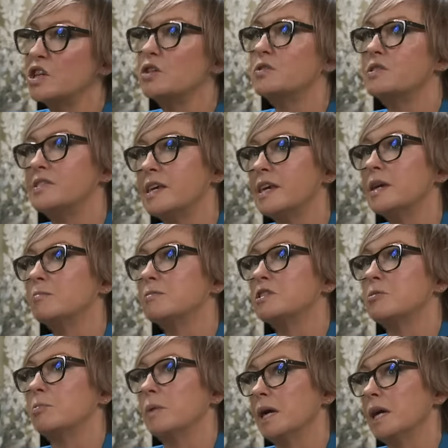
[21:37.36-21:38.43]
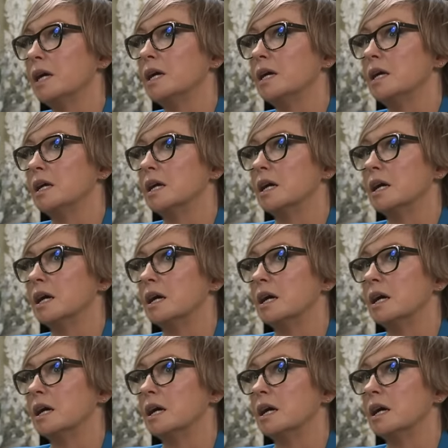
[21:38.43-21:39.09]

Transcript: do seem to be